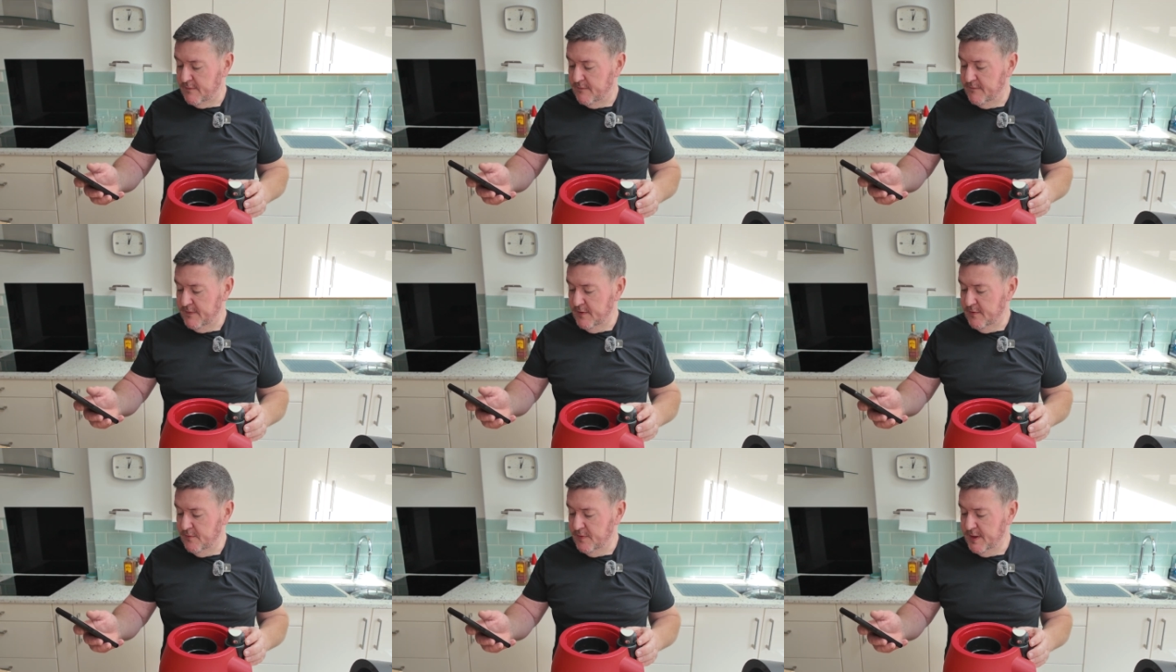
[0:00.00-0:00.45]

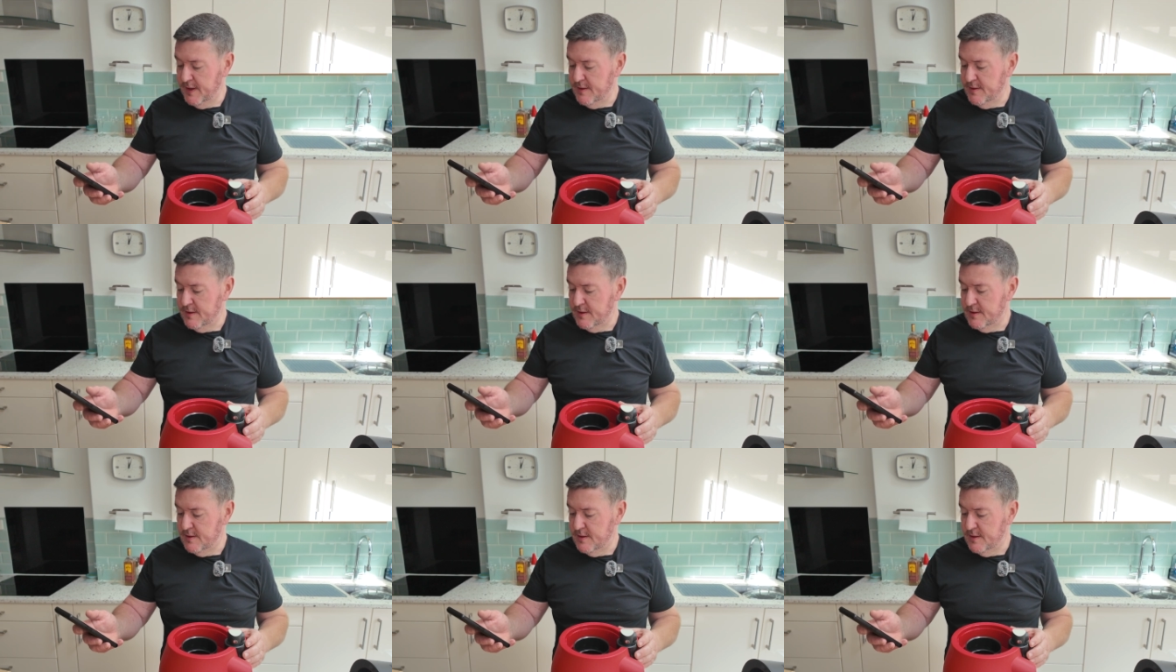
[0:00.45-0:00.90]
Fill
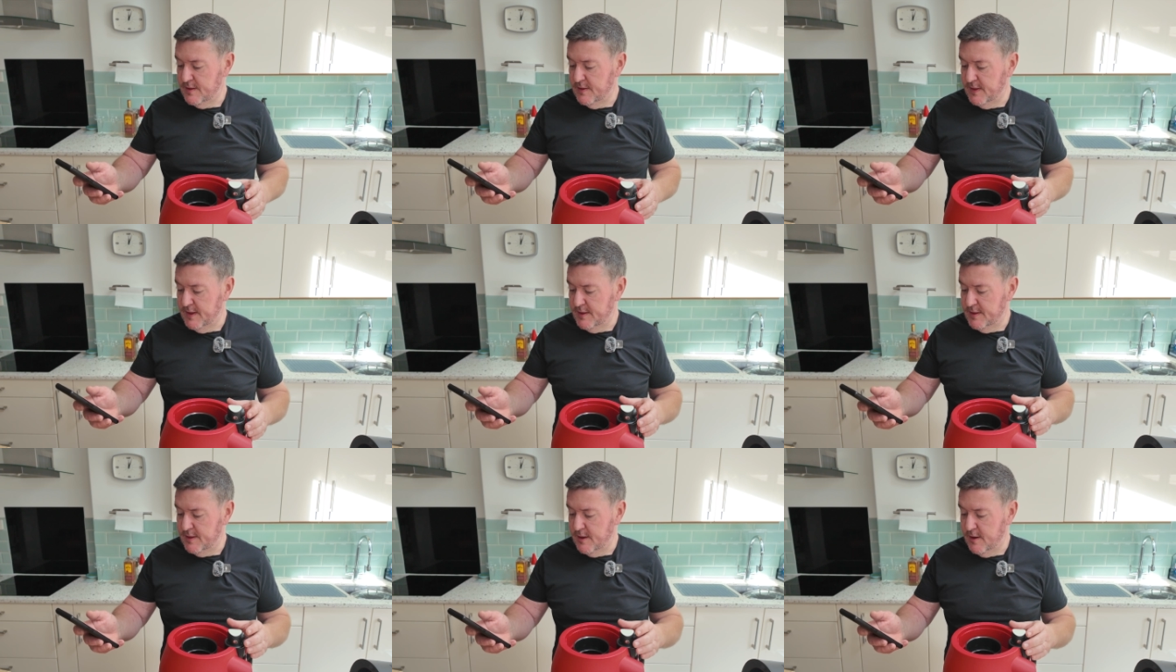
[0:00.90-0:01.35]
to the
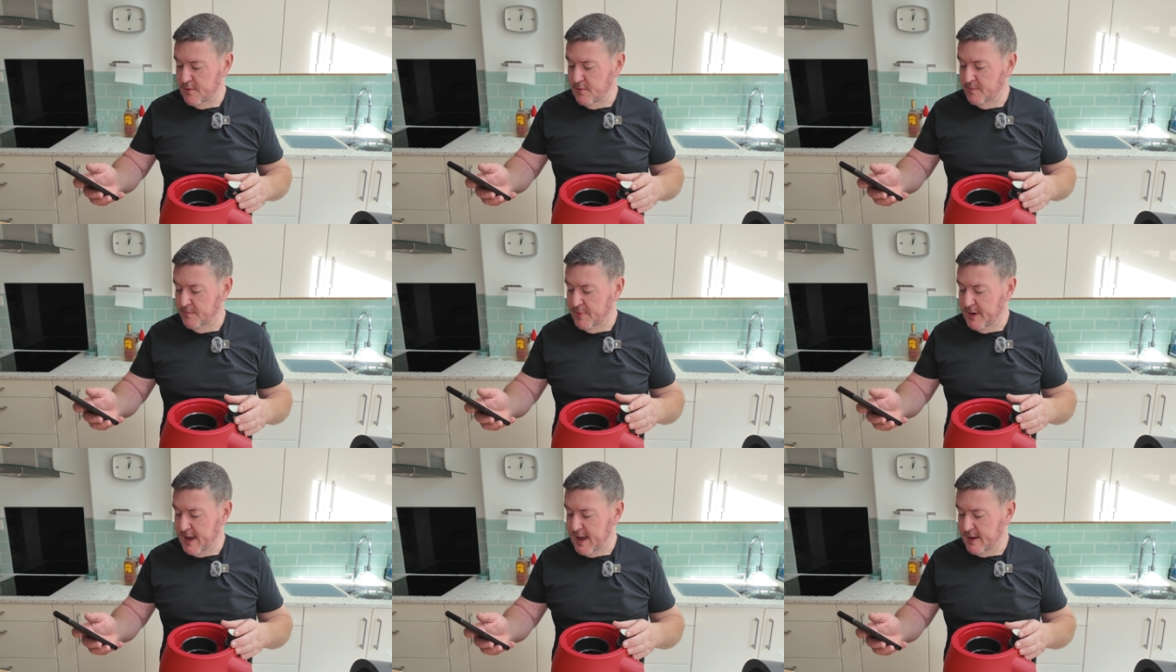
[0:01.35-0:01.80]
internal
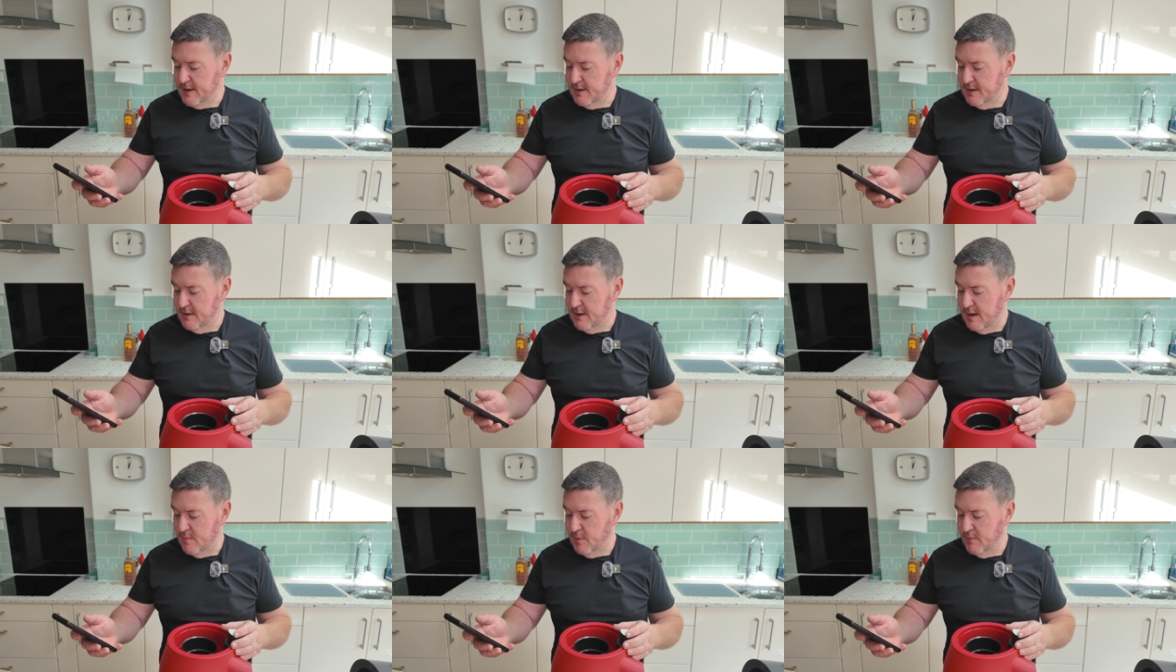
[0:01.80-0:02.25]
black
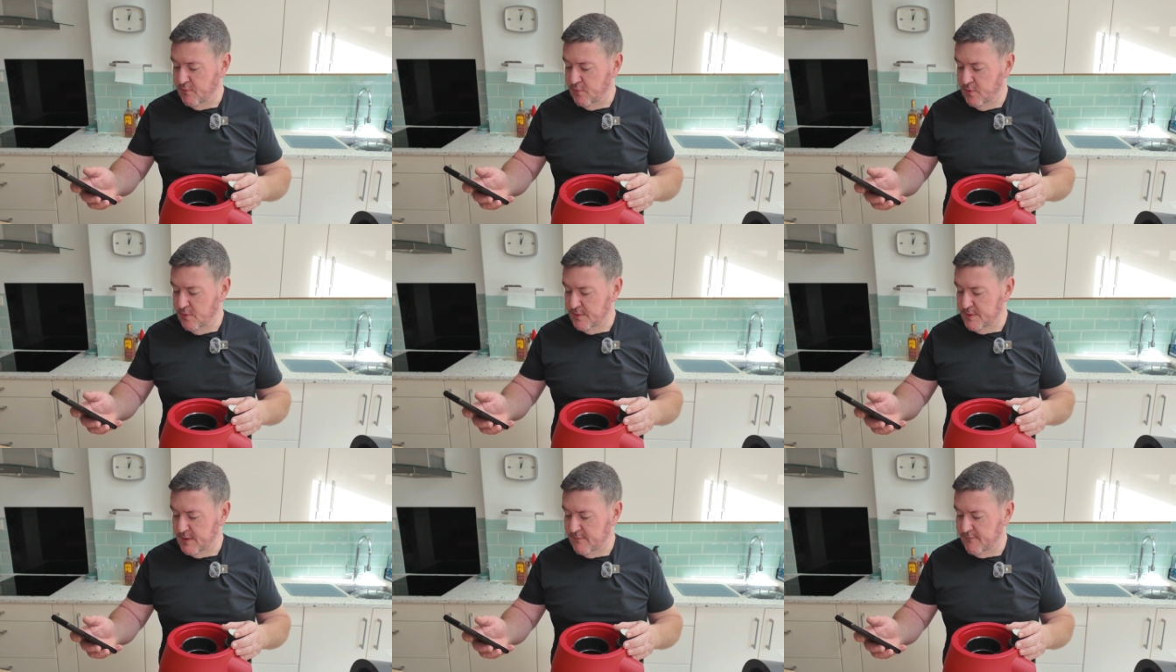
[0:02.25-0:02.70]
line with
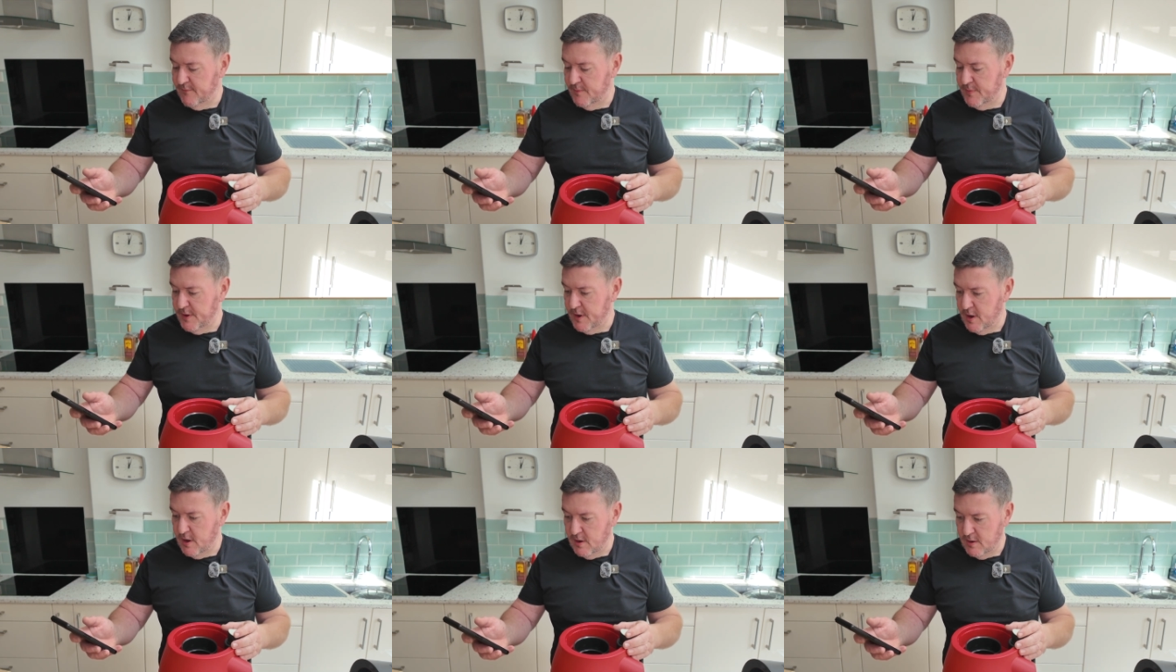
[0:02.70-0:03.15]
water from
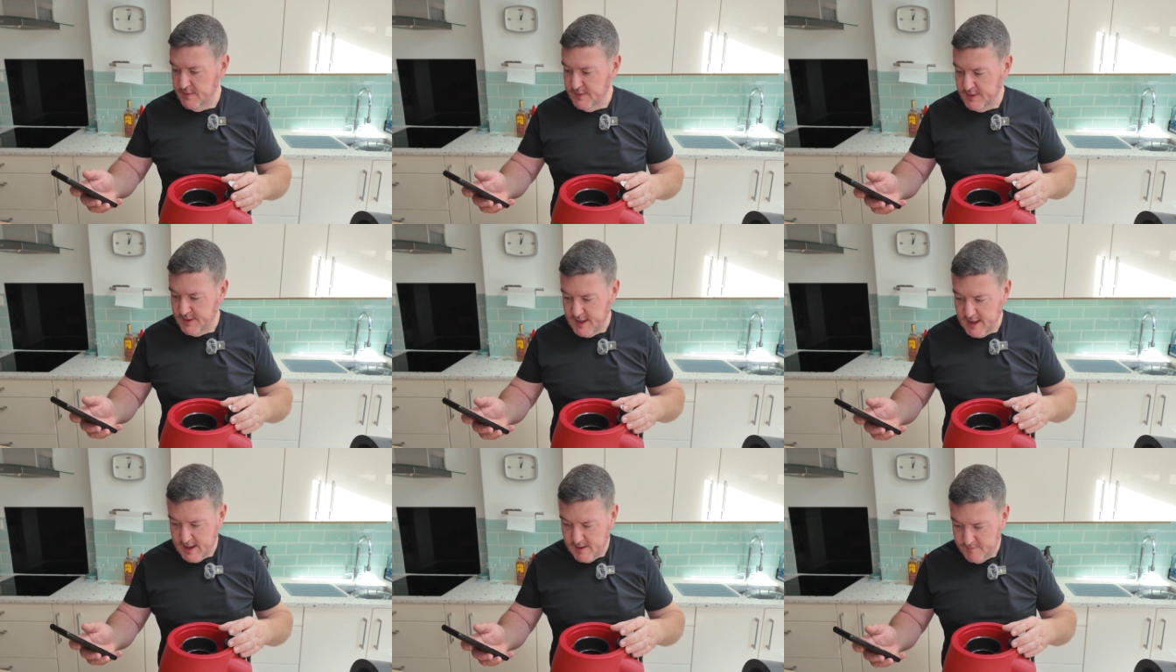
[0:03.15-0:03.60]
the hot
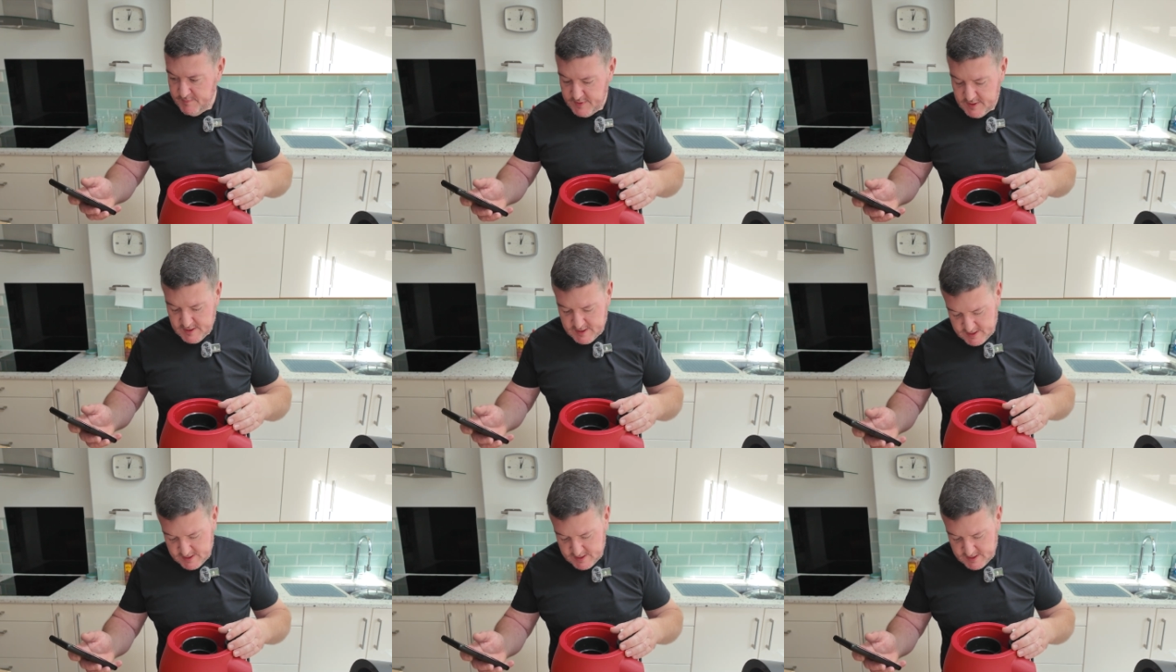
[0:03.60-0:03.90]
tap.